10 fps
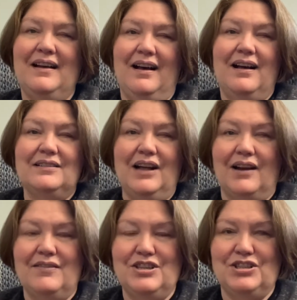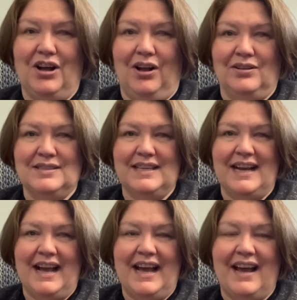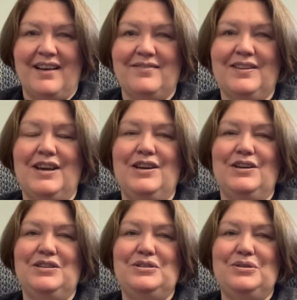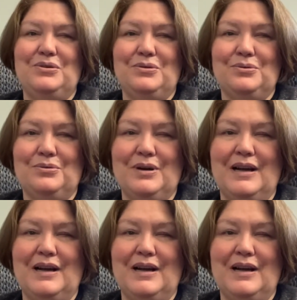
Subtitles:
a lot of the shawls that I have to